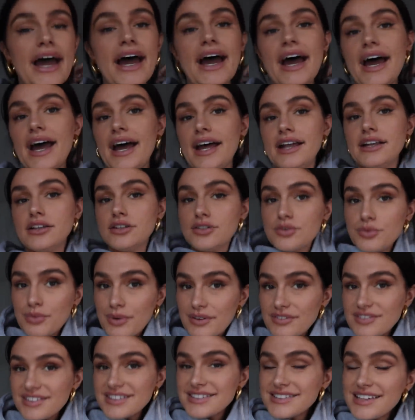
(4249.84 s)
and
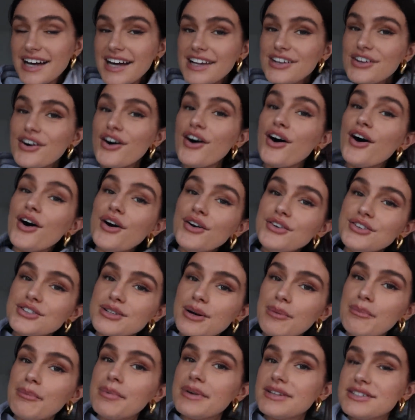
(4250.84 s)
we've designed our own
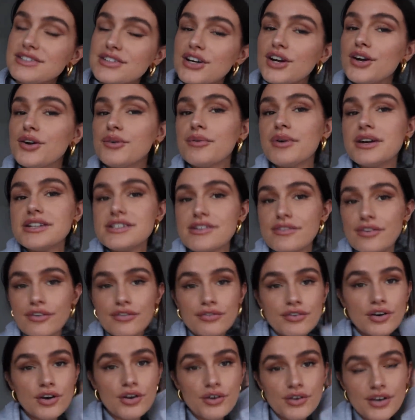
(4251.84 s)
jumpers too, which if you
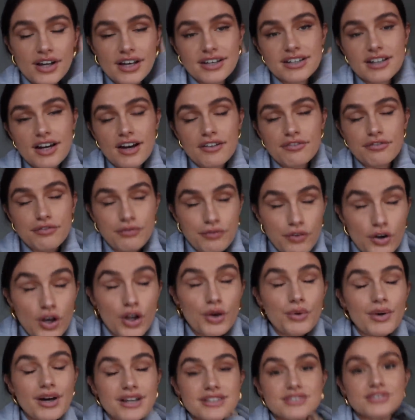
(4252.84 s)
follow us, follow
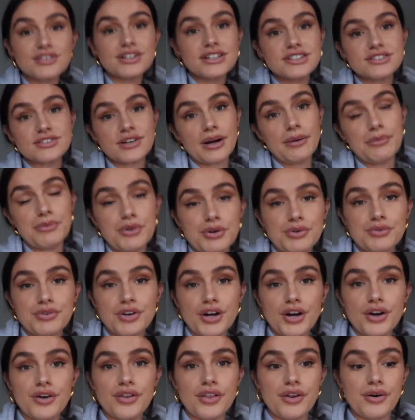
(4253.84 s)
us on Instagram, you'll
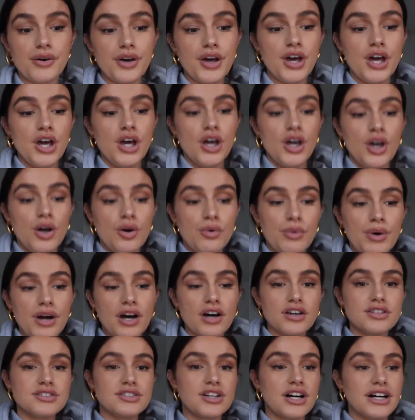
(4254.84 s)
know that we
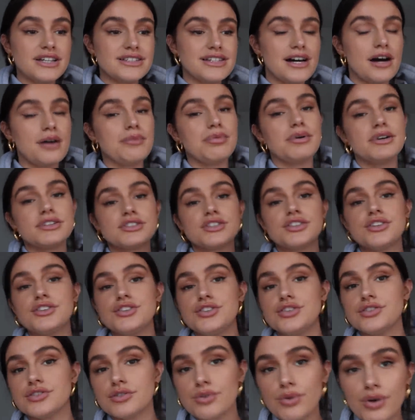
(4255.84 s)
asked you guys to help us
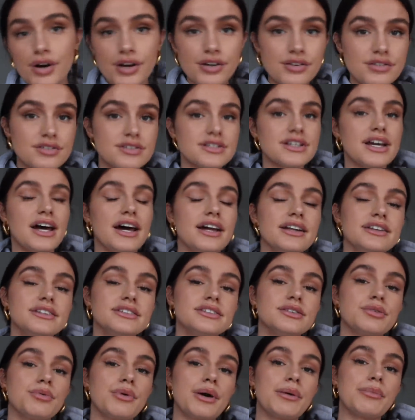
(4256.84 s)
choose quotes,
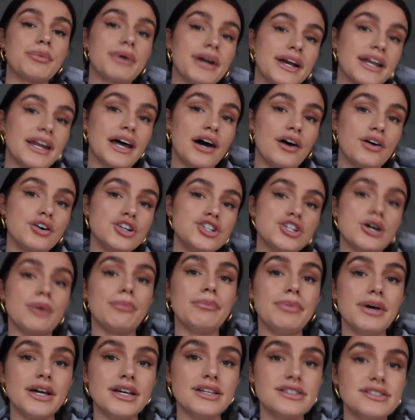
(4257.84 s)
and we're bringing out
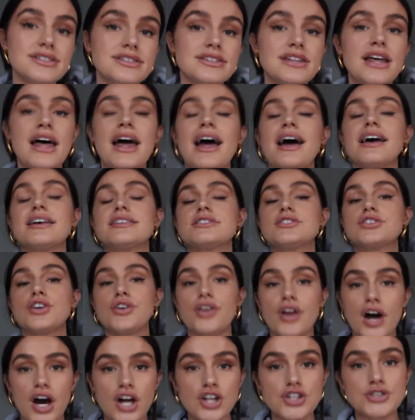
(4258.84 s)
jumpers so
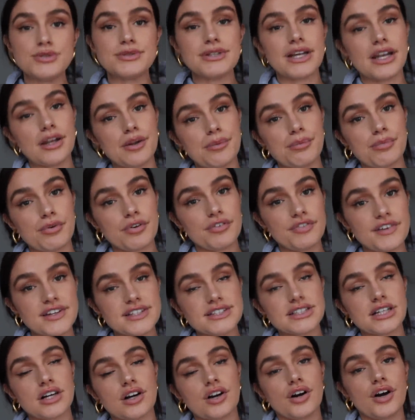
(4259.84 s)
that one hundred percent of the
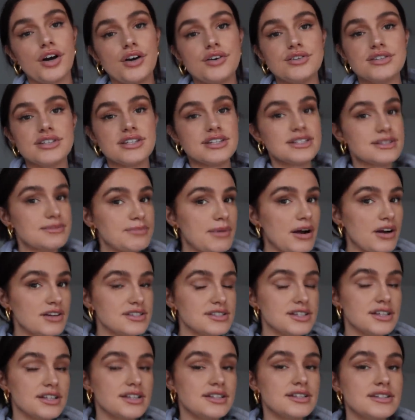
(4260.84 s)
profits can go to the
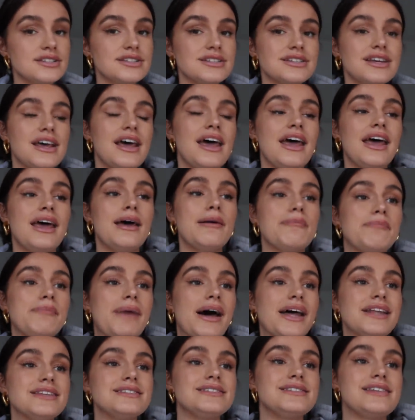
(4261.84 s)
Samaritans.
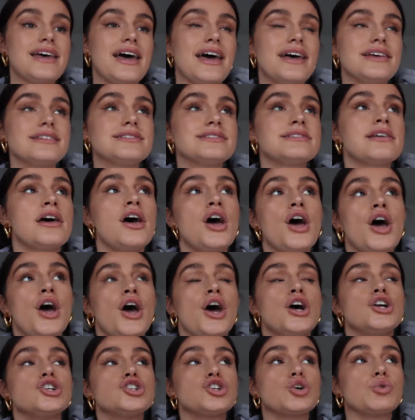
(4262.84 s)
Mine says,
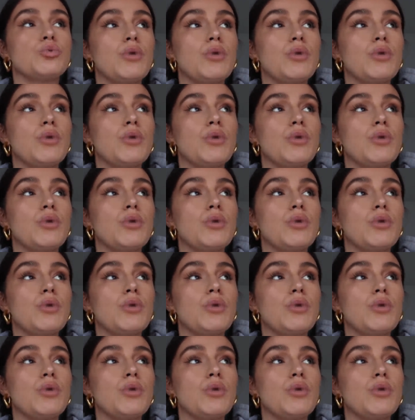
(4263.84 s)
to